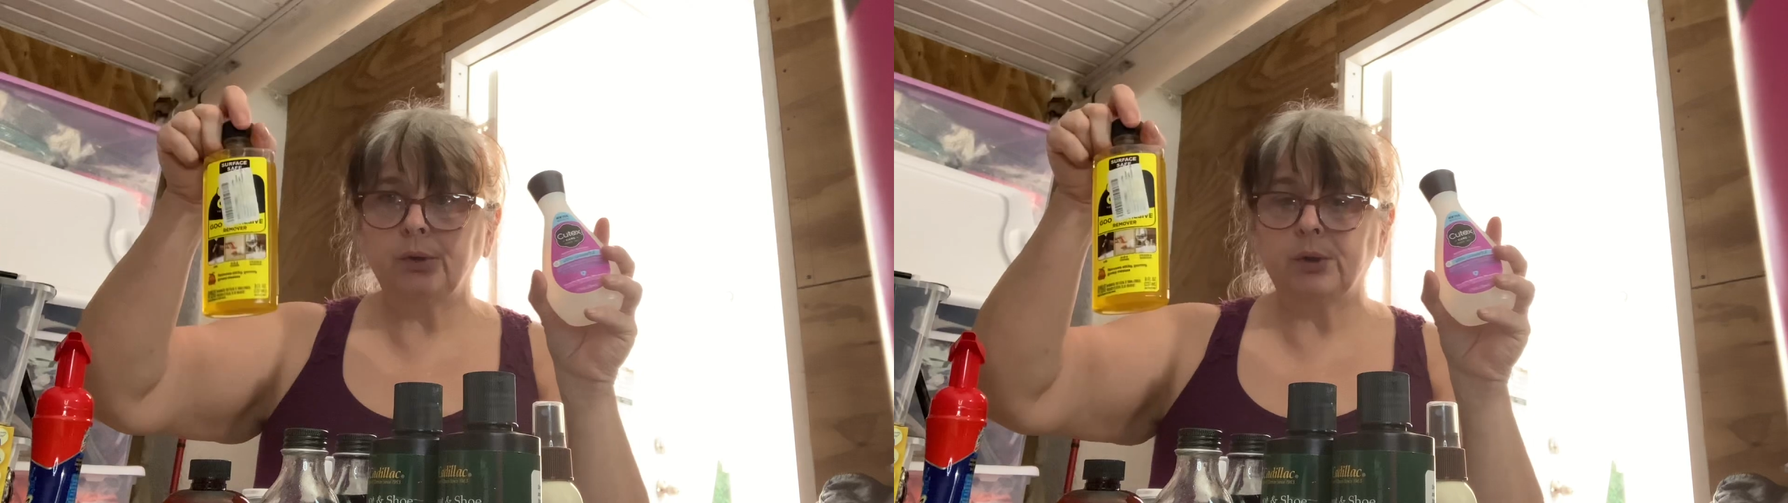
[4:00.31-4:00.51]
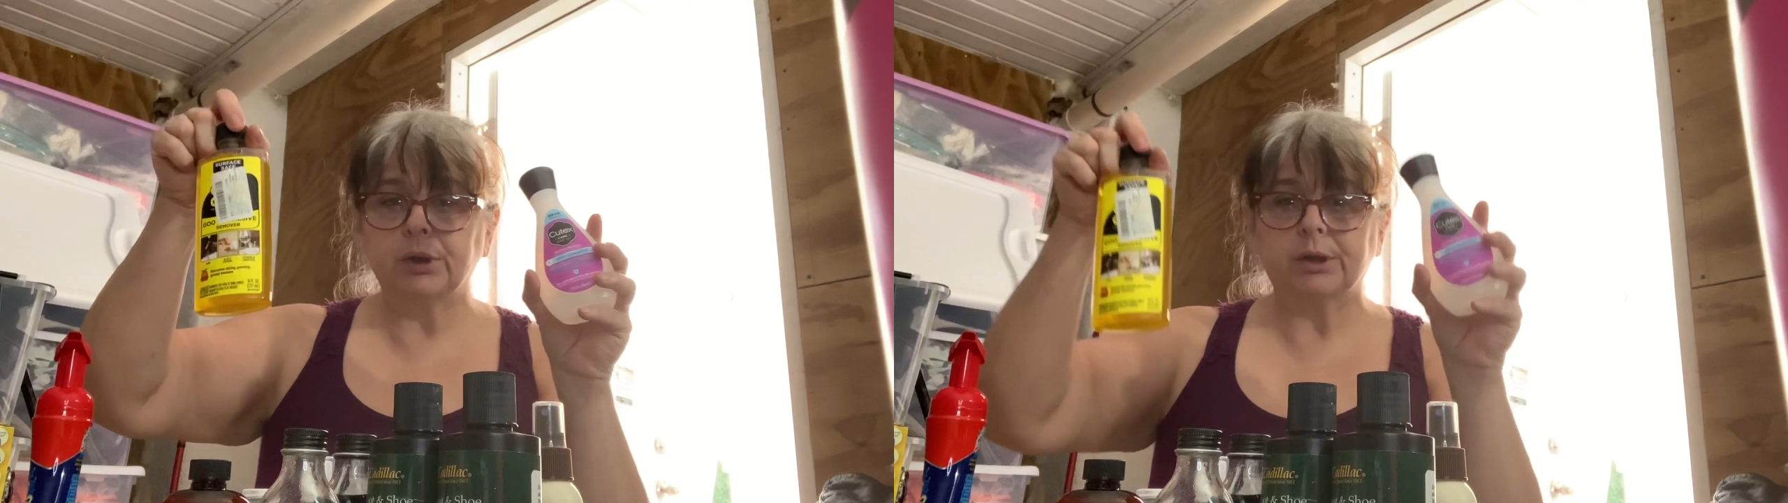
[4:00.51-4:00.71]

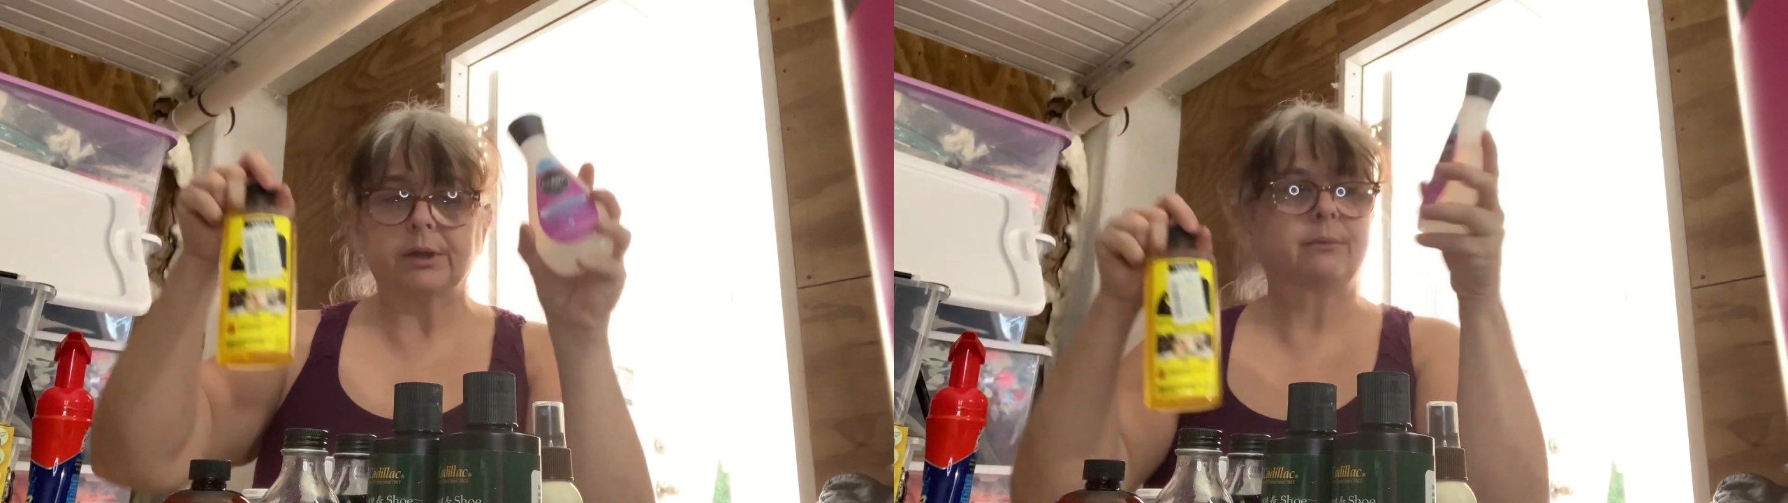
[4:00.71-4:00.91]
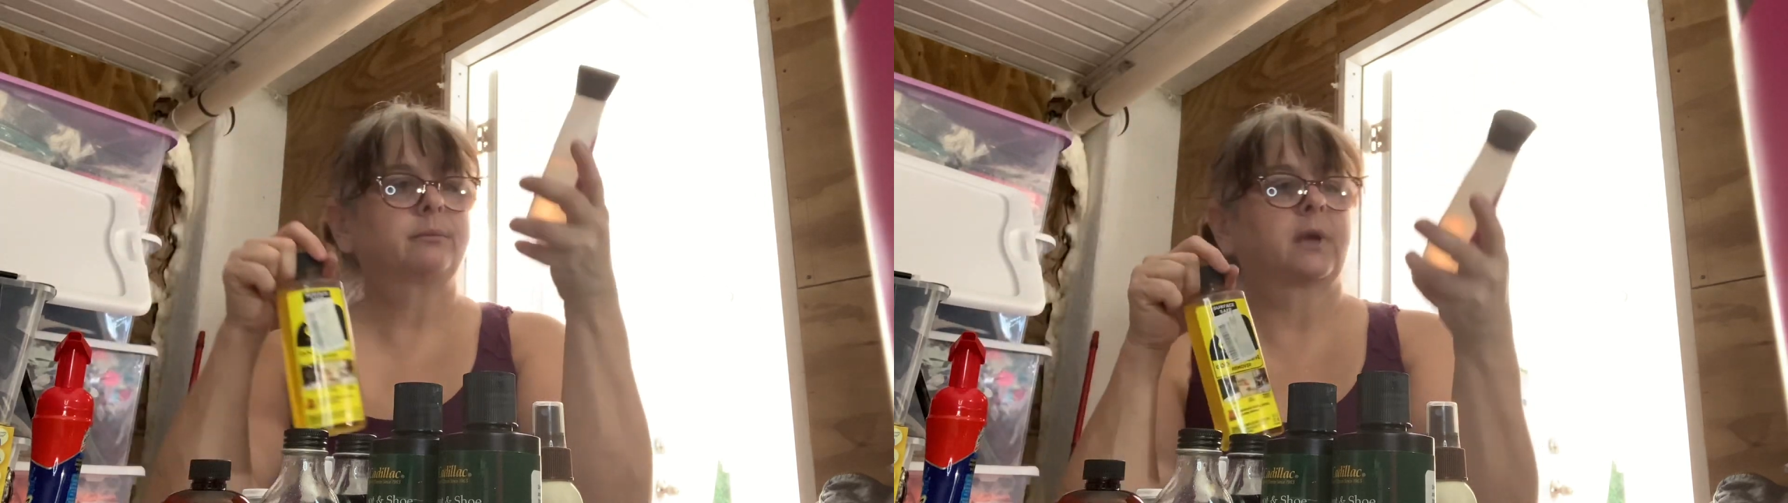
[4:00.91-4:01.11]

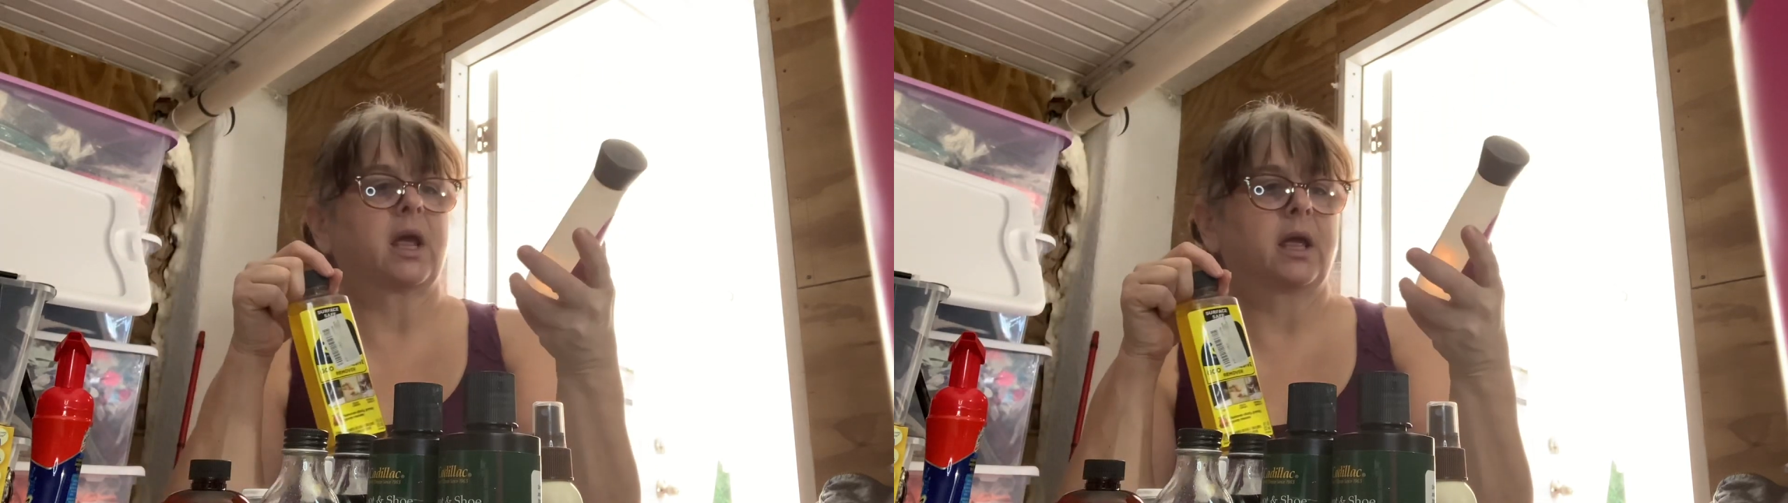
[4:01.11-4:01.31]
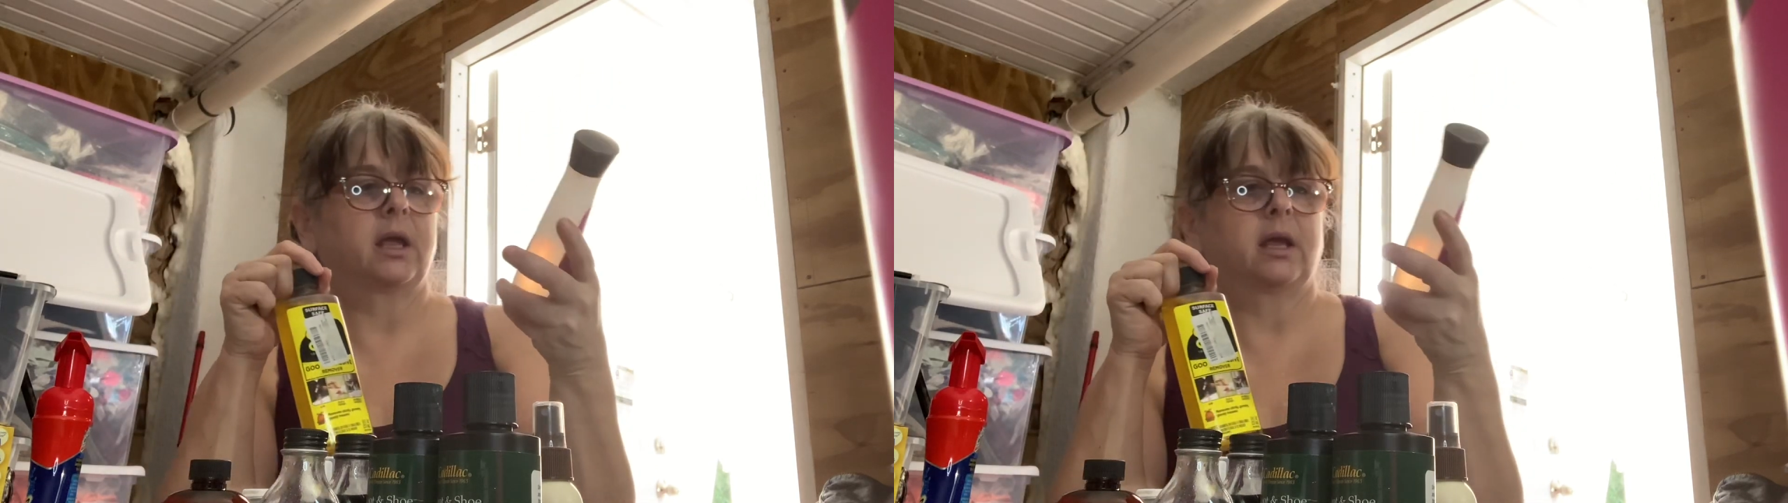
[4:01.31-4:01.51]
Gone
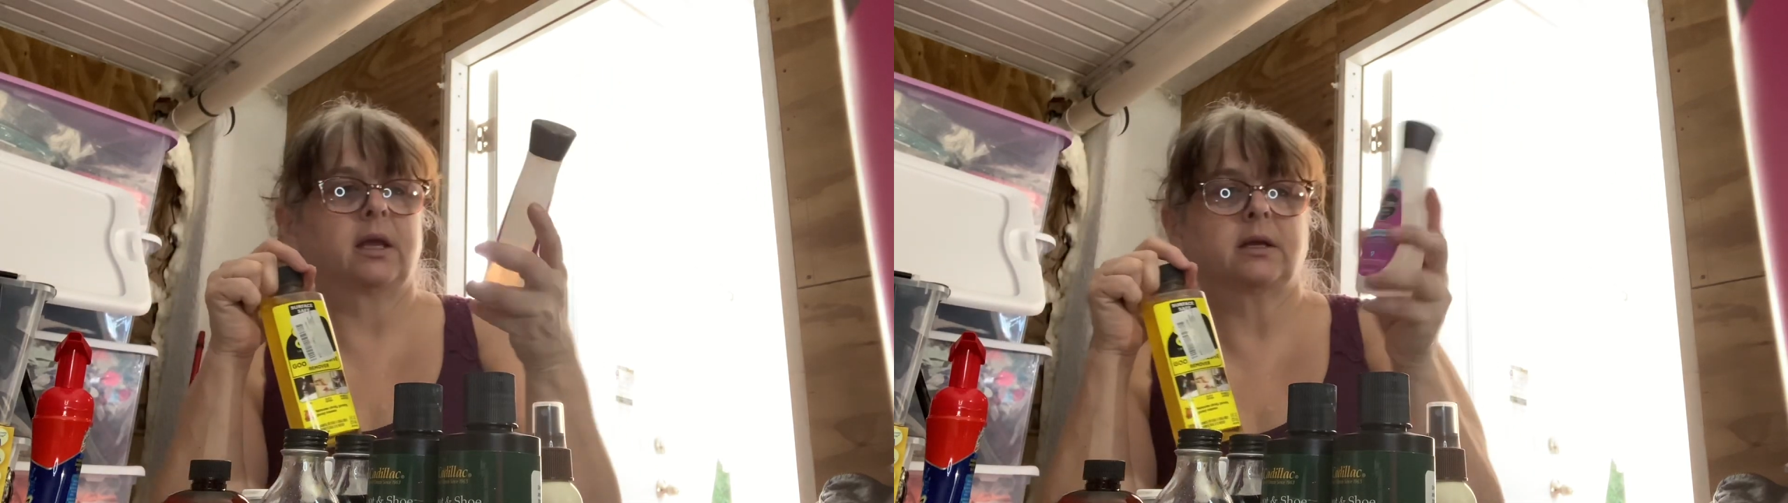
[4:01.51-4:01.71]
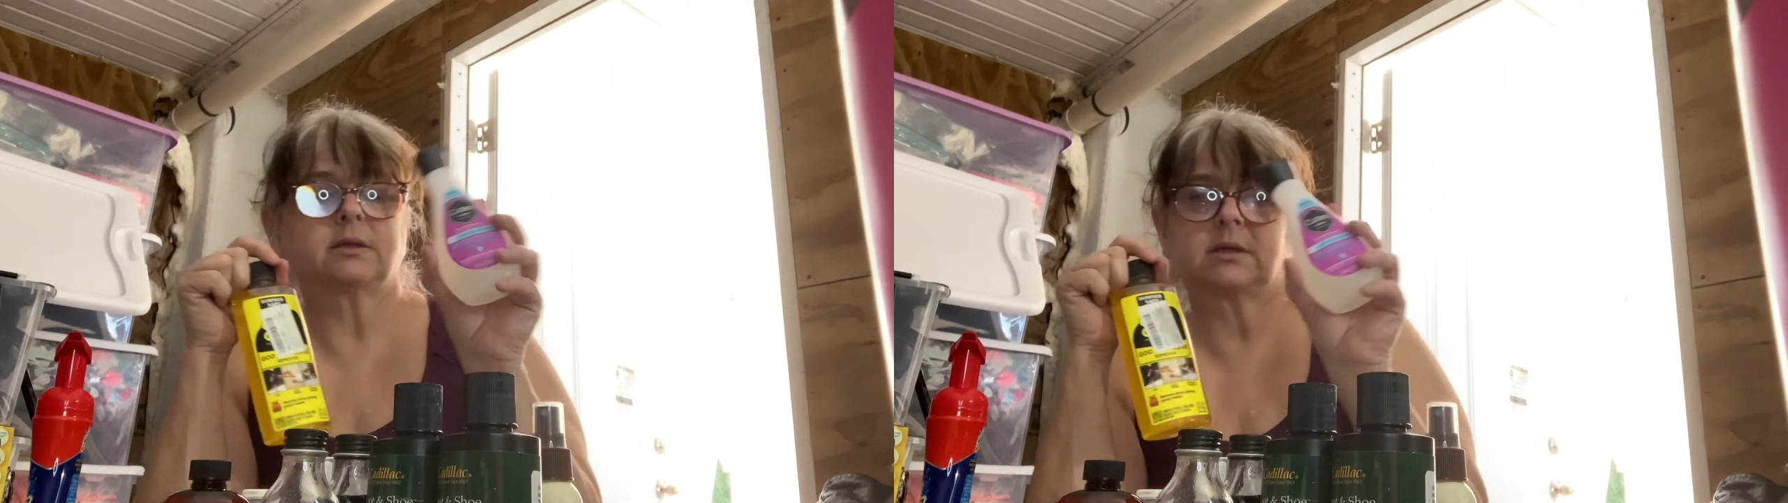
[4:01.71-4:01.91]

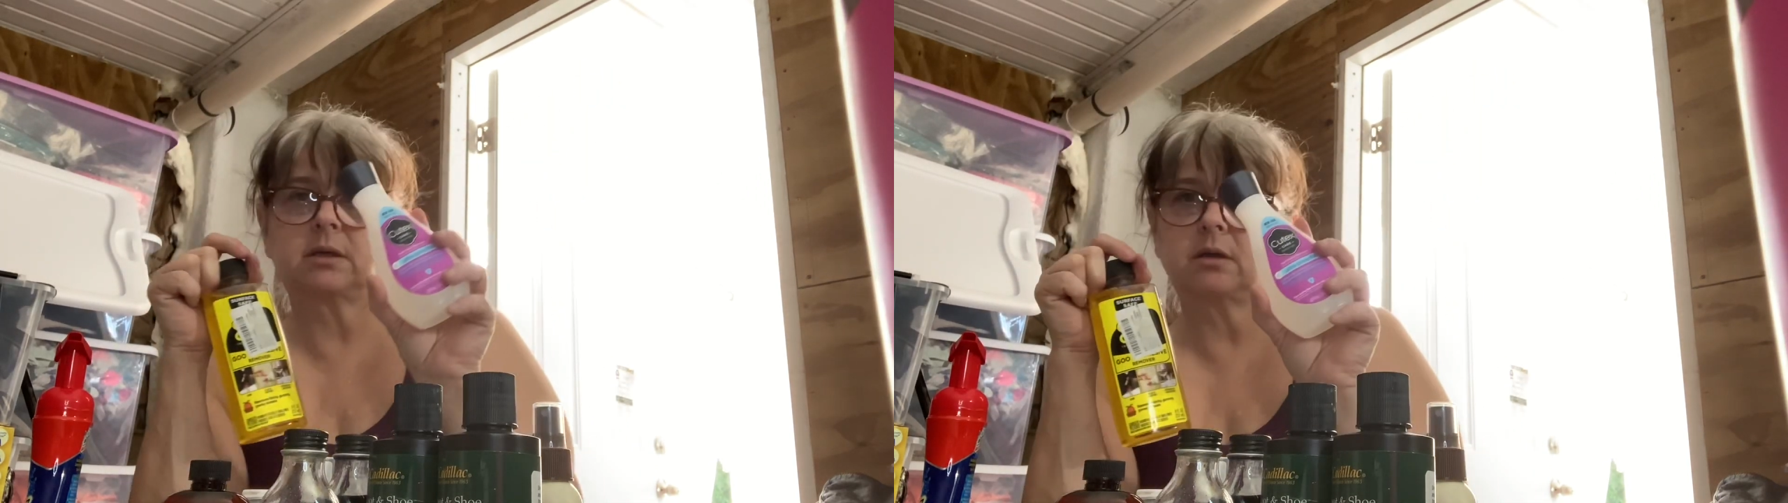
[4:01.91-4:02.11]
and